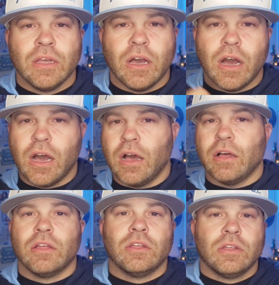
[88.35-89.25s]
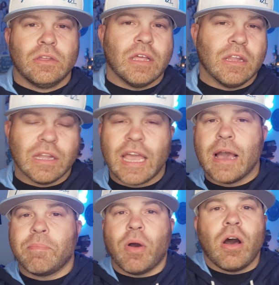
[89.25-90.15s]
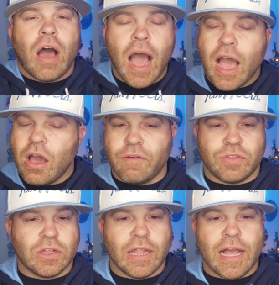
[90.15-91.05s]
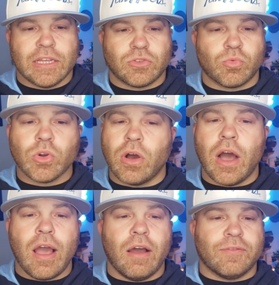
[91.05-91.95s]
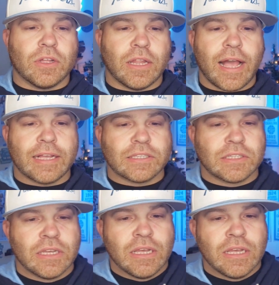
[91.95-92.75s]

layup high off the glass, real high off the glass.